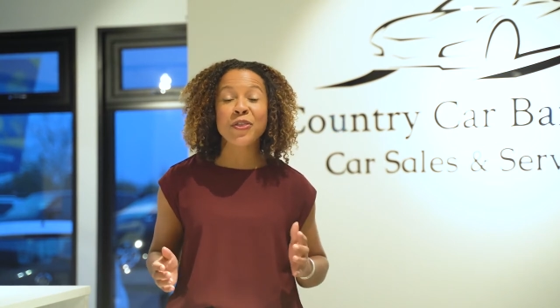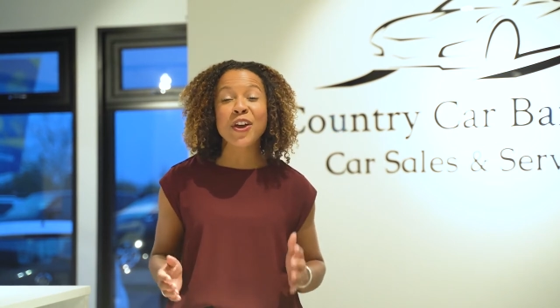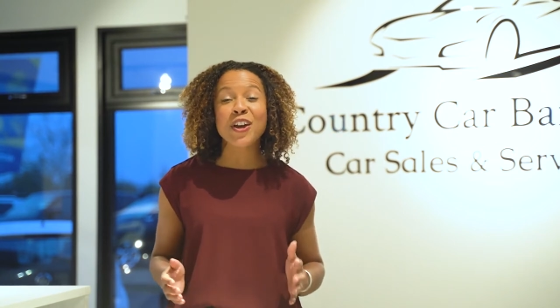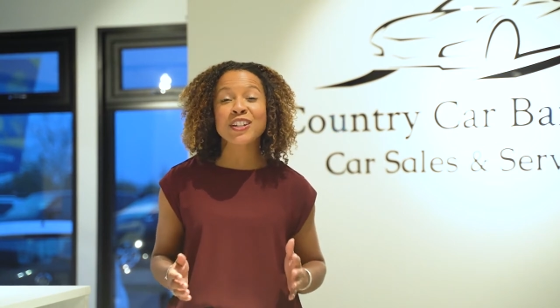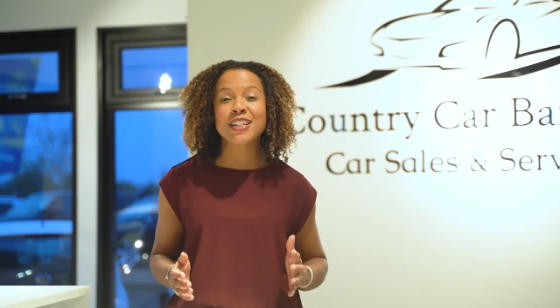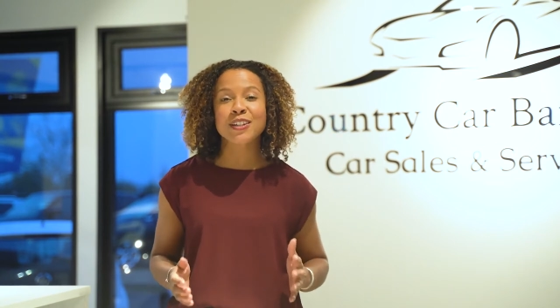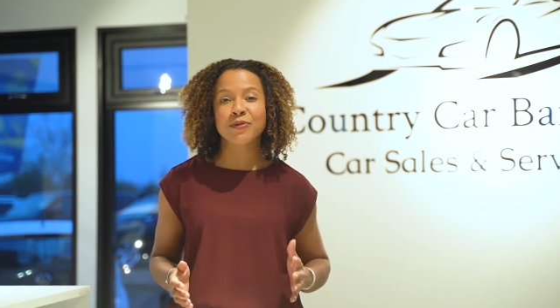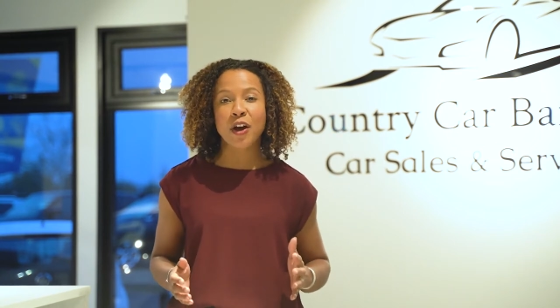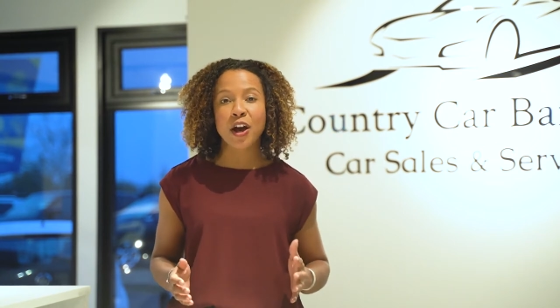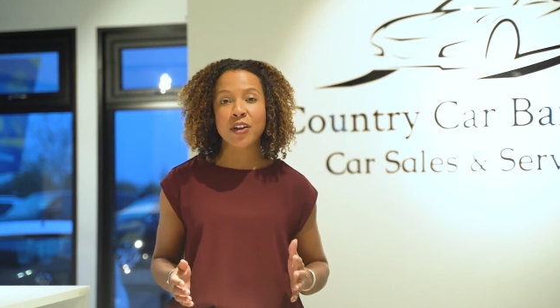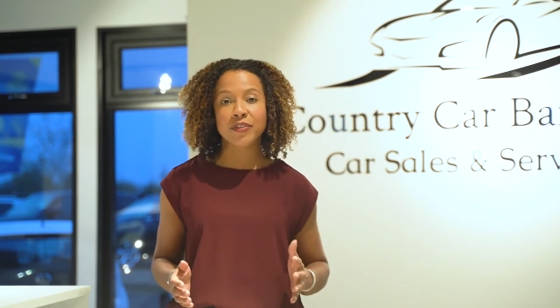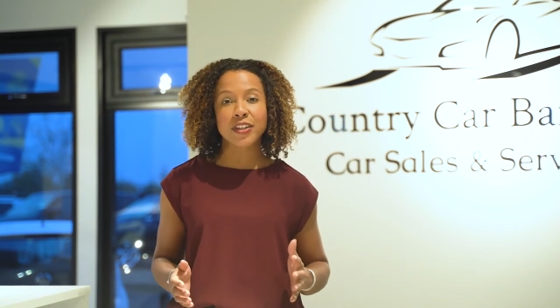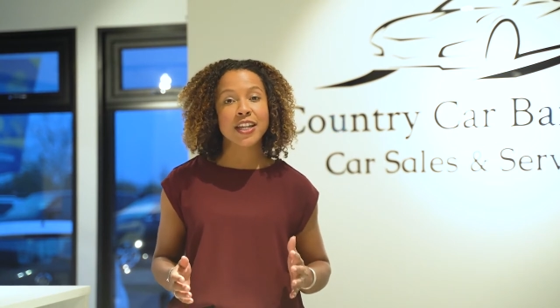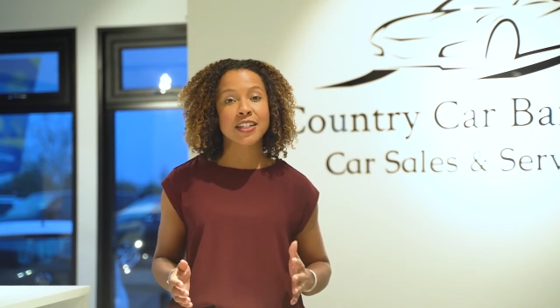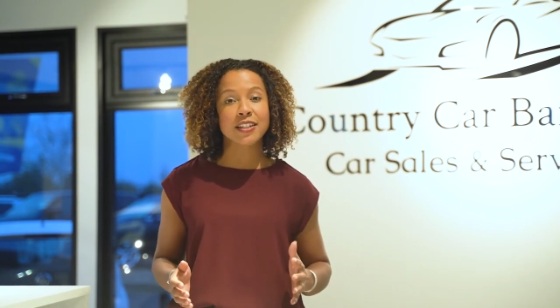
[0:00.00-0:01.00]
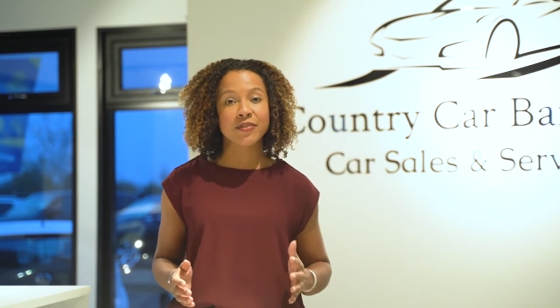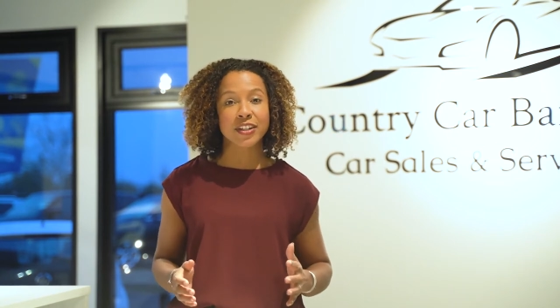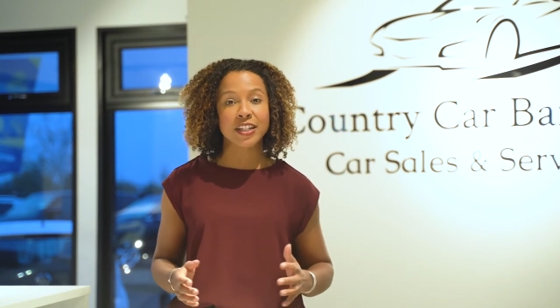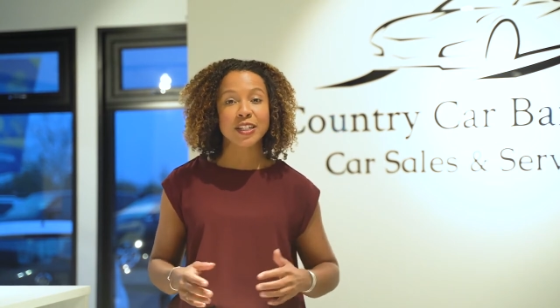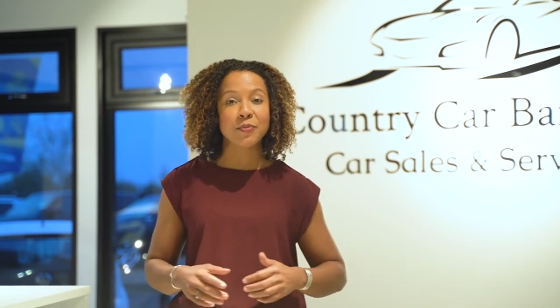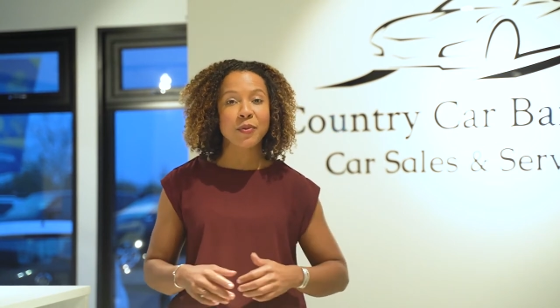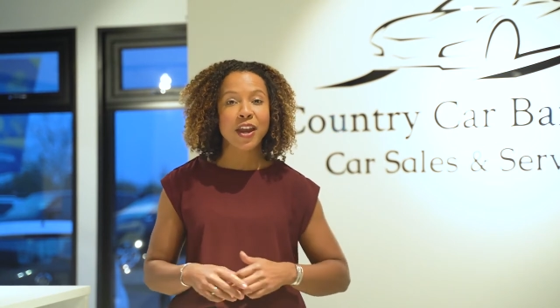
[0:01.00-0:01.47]
35 years of
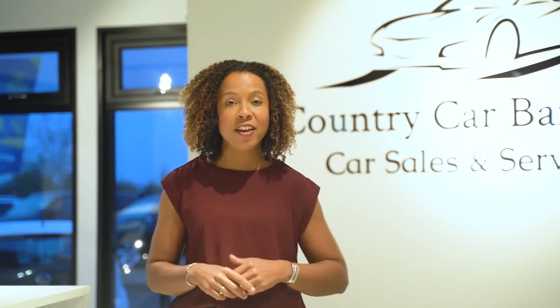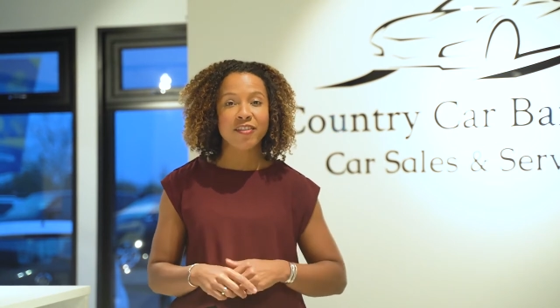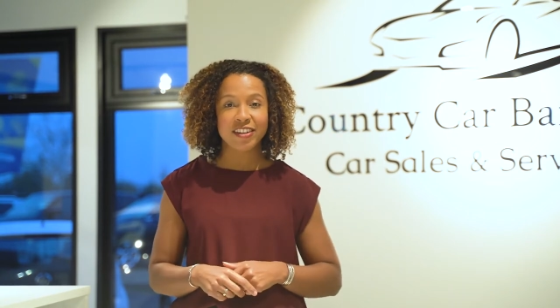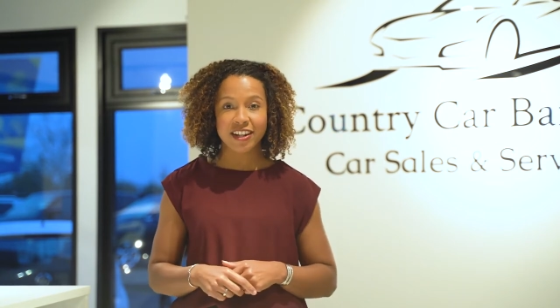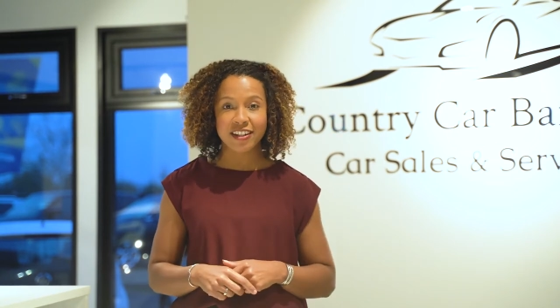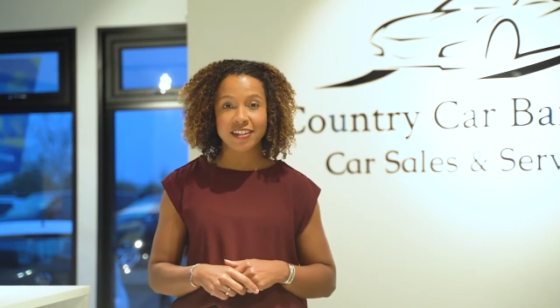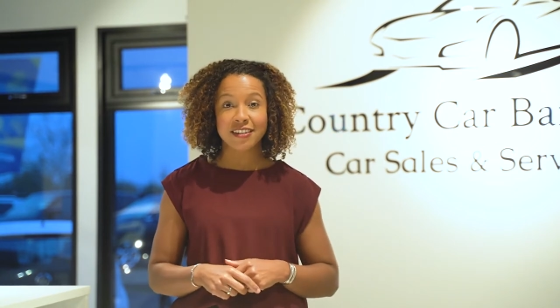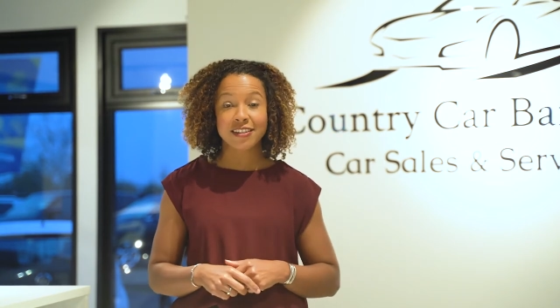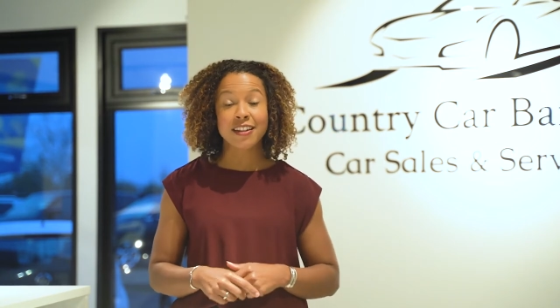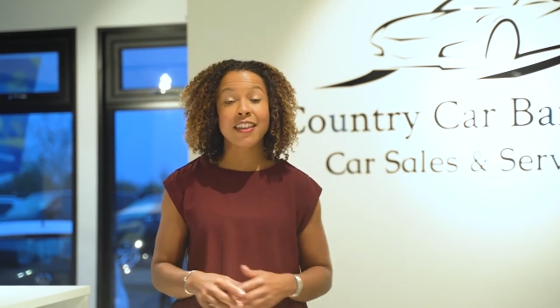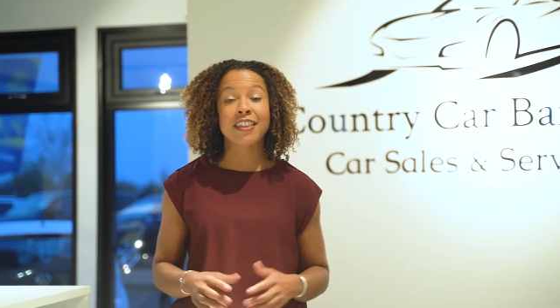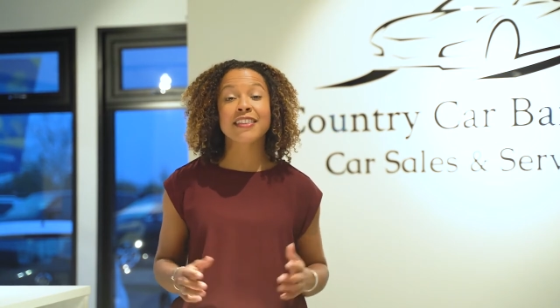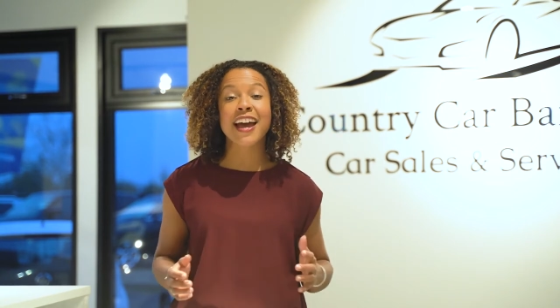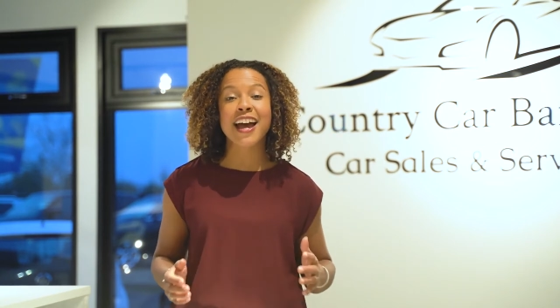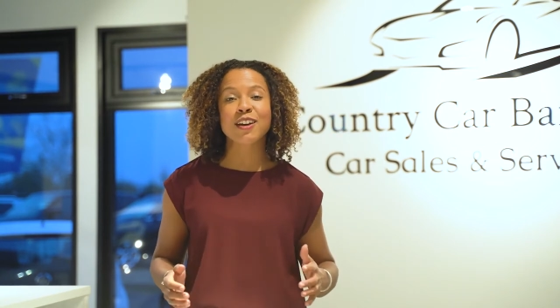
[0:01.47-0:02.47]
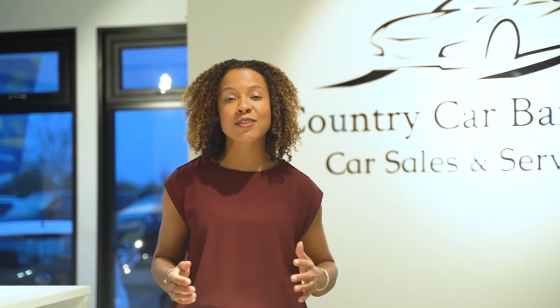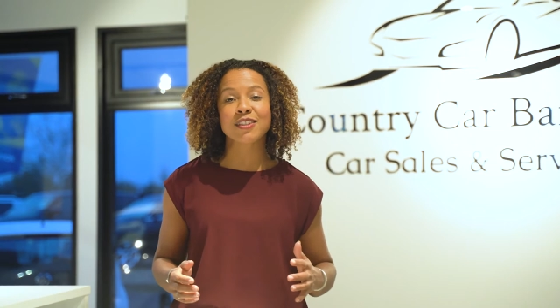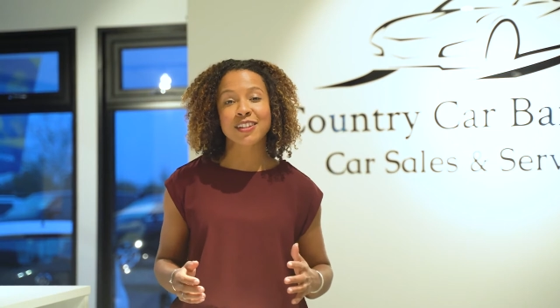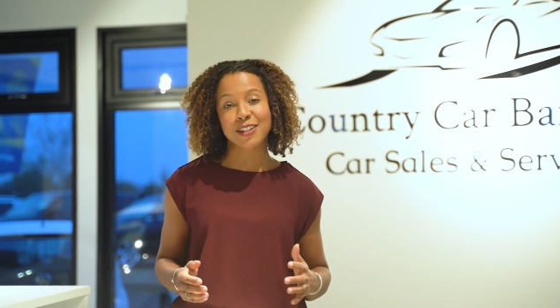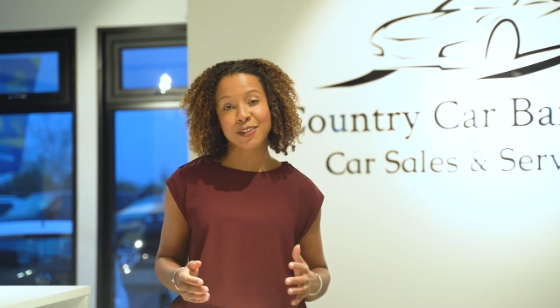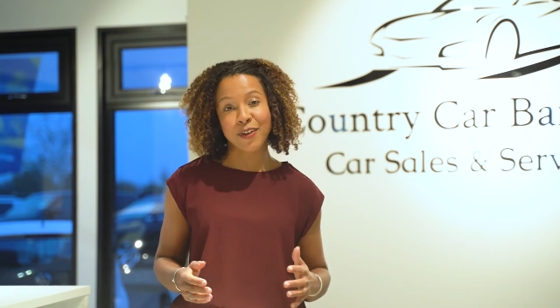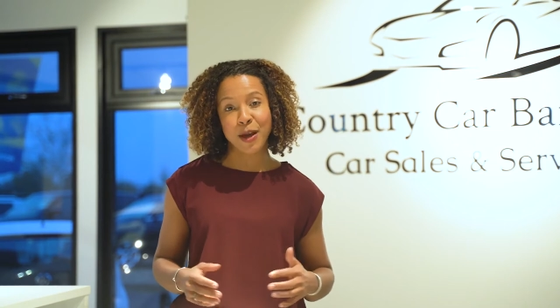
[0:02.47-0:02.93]
experience and
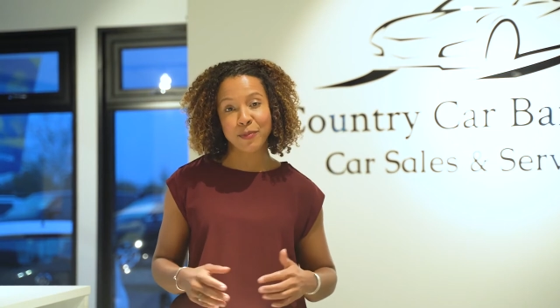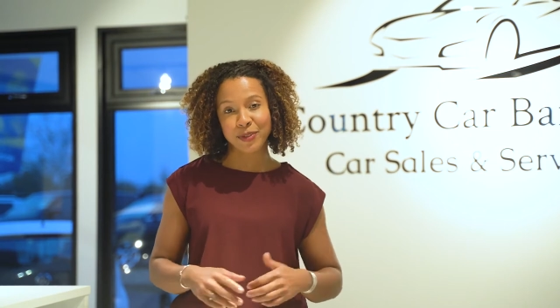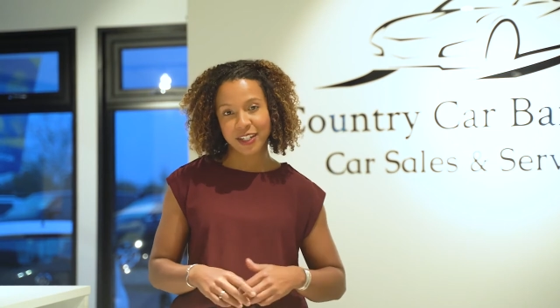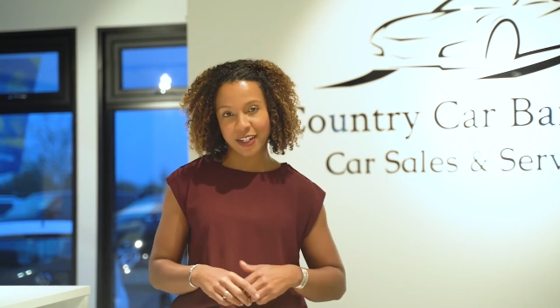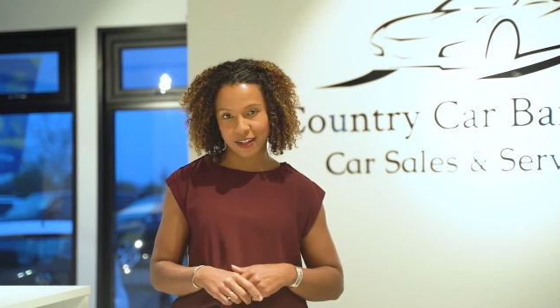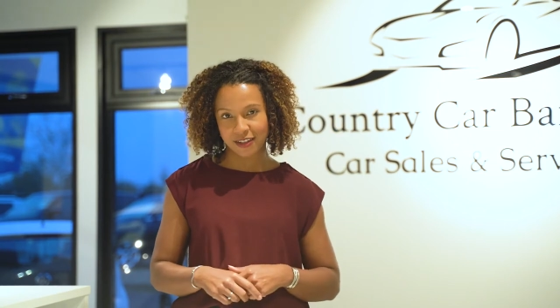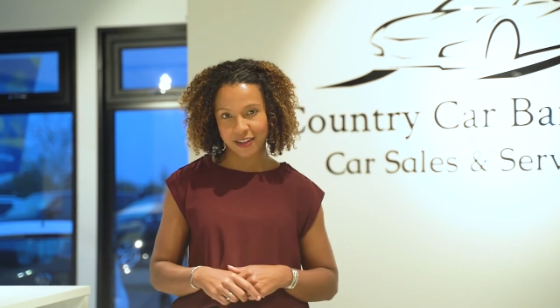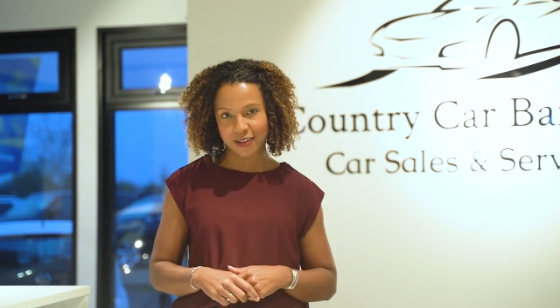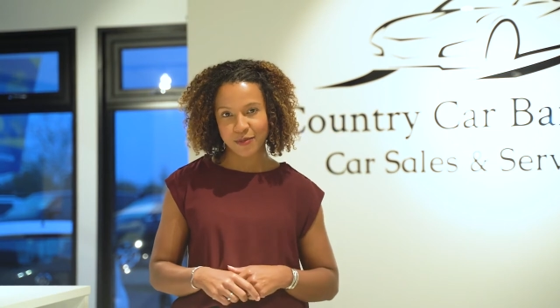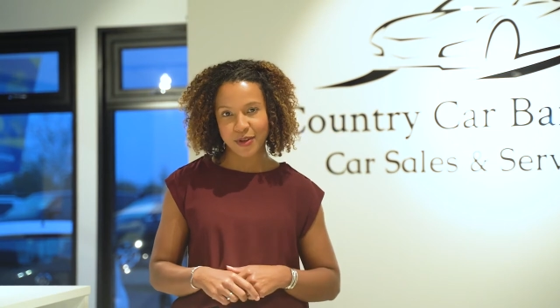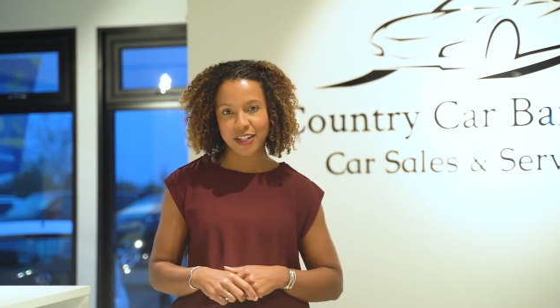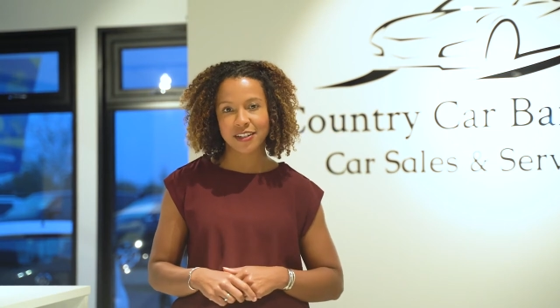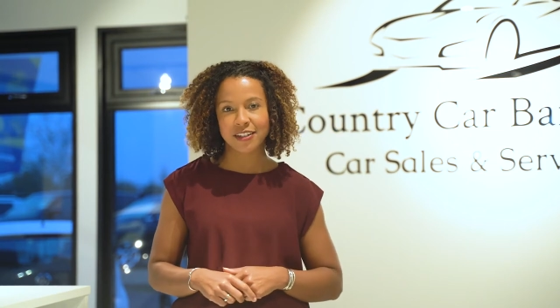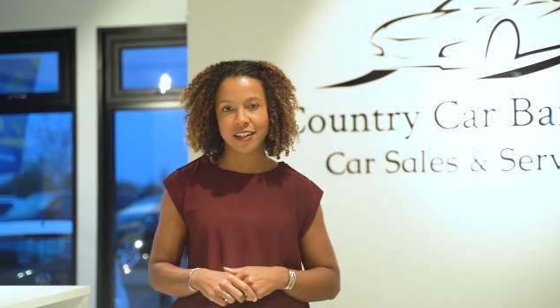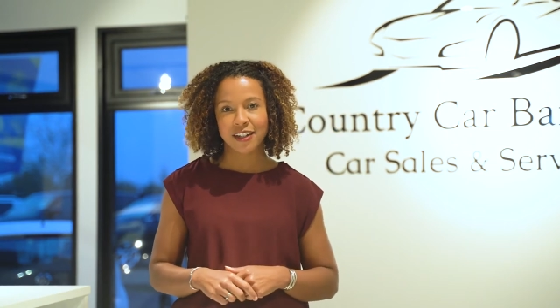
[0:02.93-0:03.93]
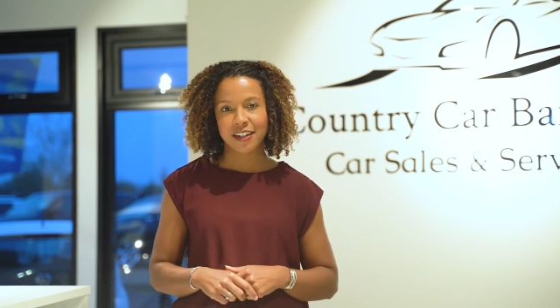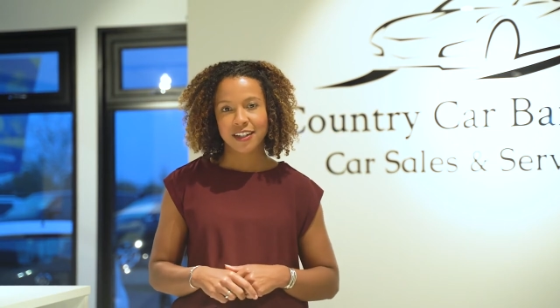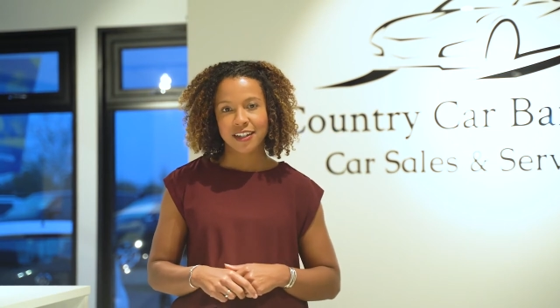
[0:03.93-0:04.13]
thousands of happy customers.